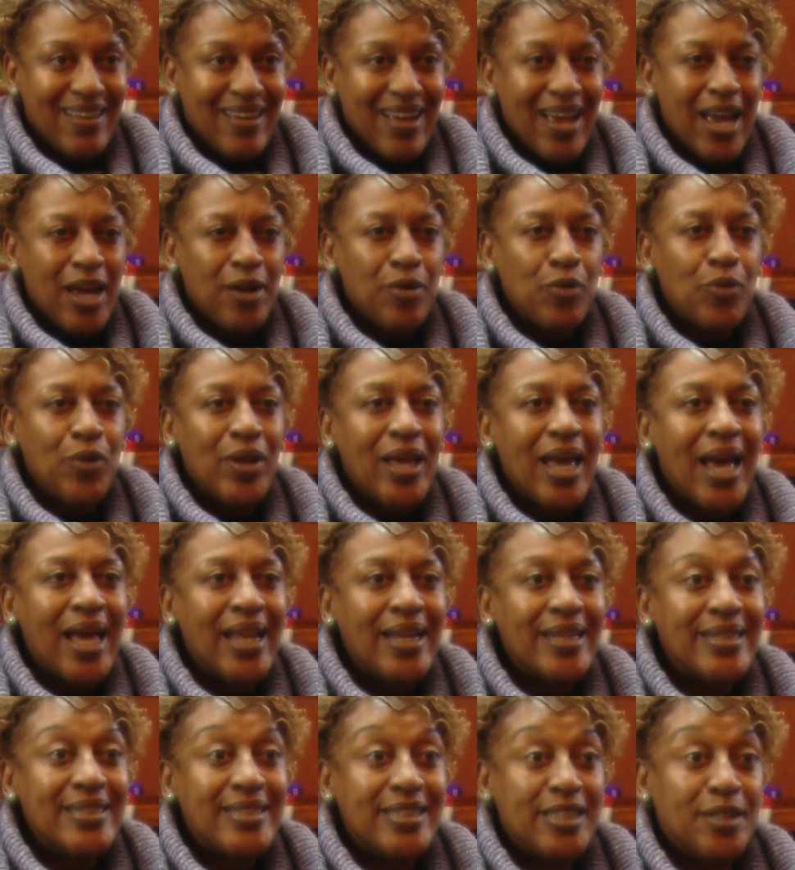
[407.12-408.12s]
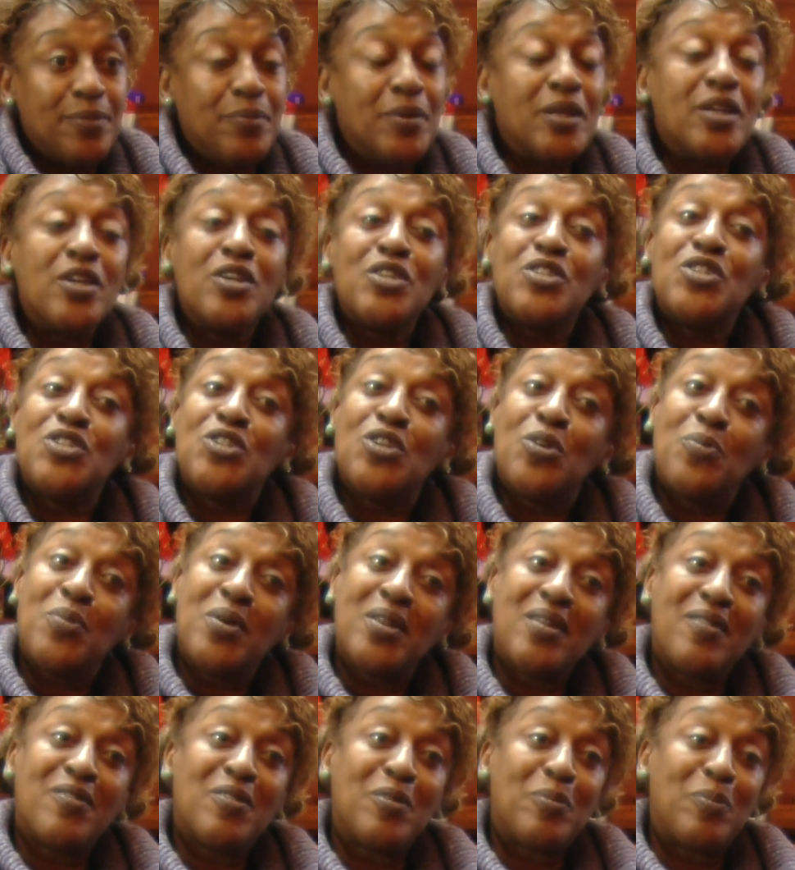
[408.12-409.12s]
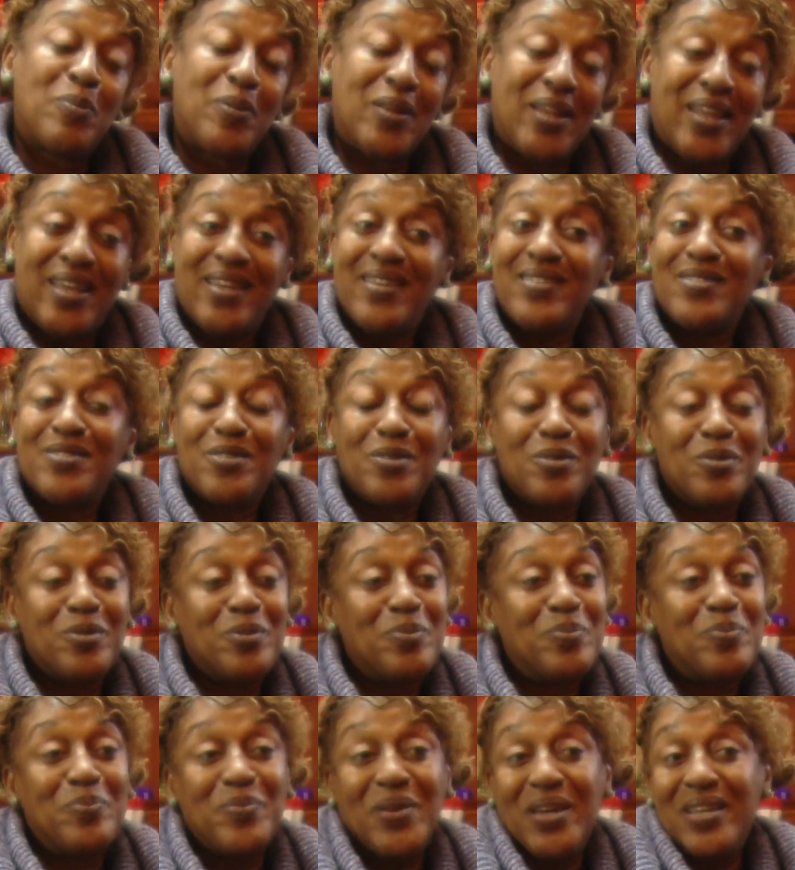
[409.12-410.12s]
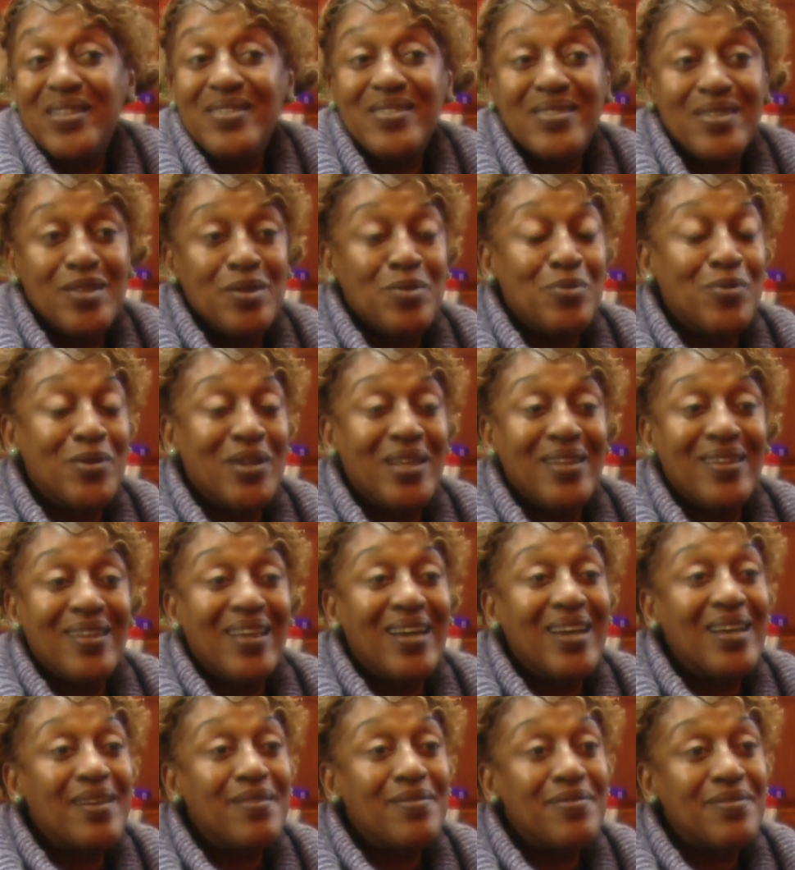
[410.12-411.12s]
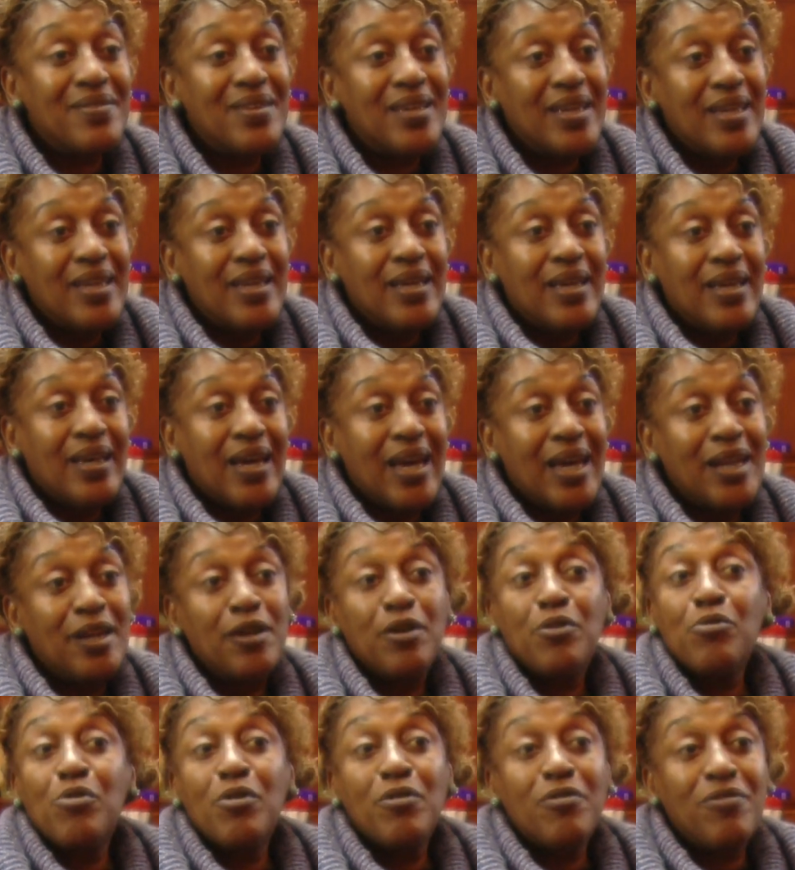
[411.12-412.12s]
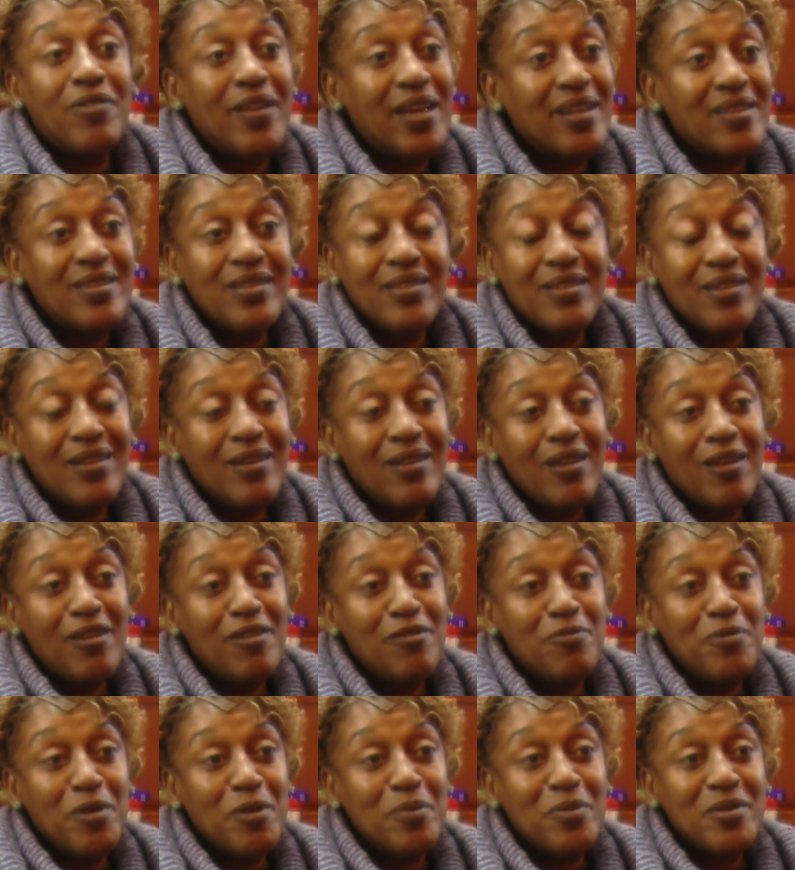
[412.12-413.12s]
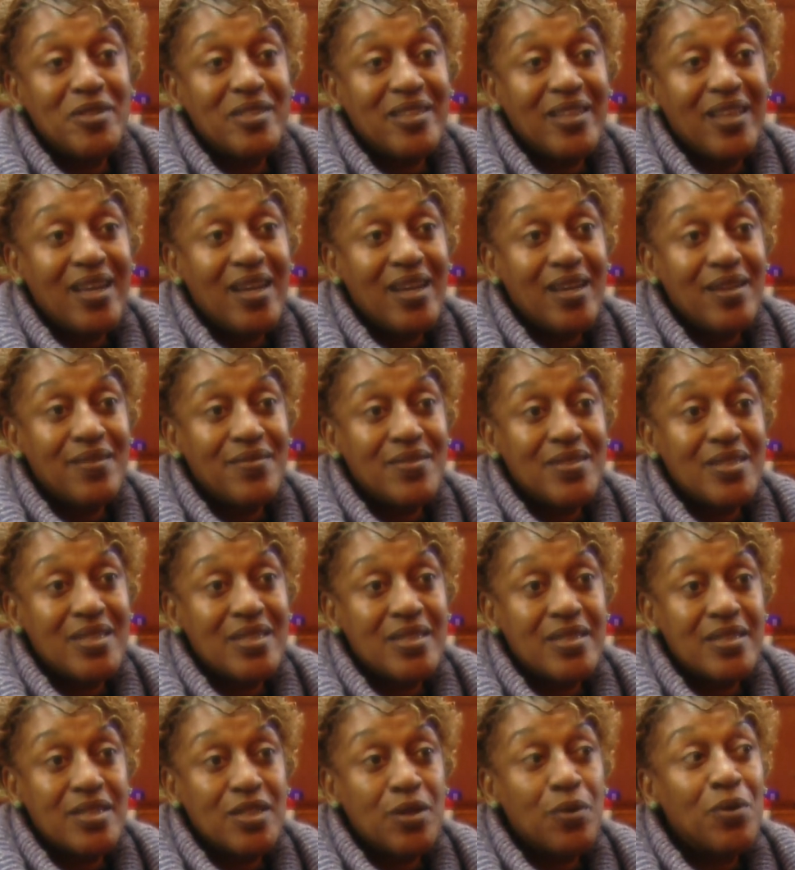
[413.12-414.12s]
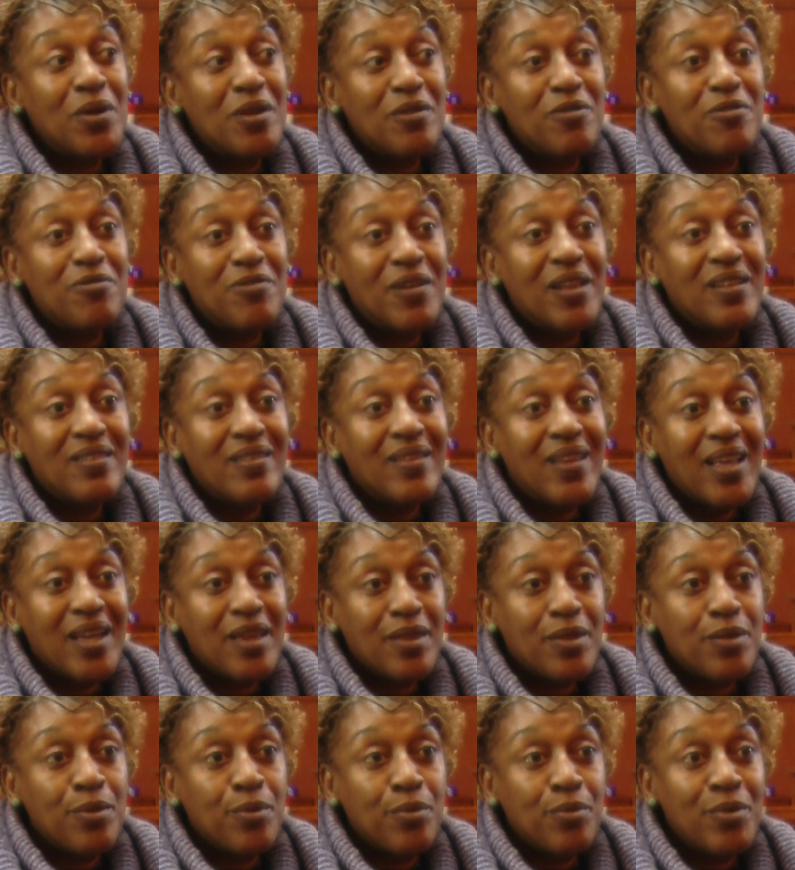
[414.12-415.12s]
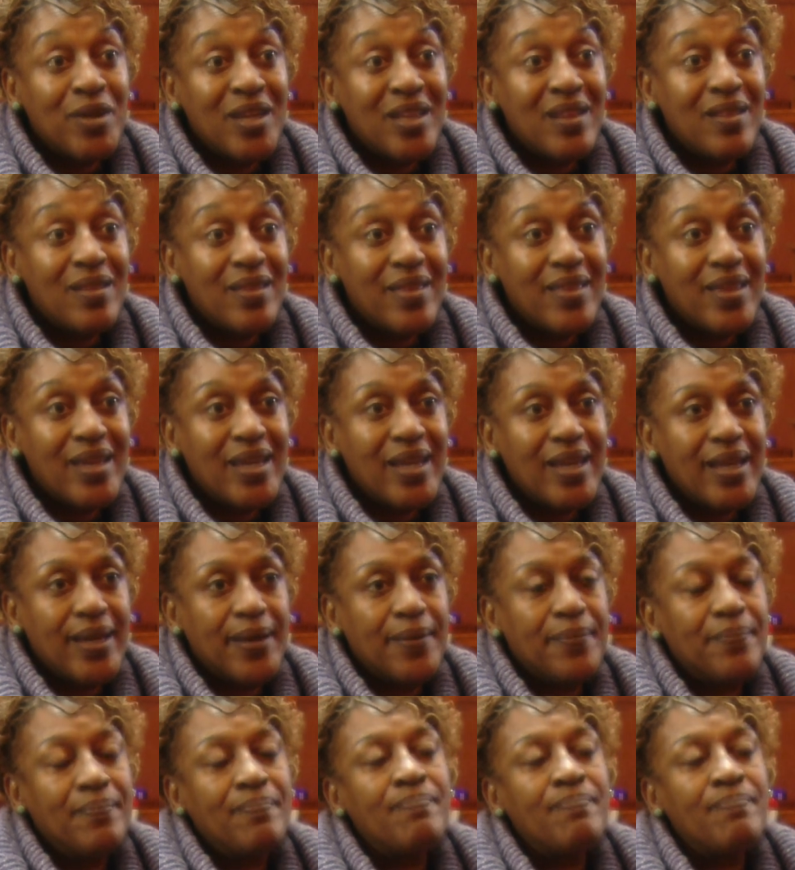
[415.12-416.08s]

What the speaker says: and reality, because so many of the plays are based in real life, and it reflected a lot of people's lives. So it felt like the real thing.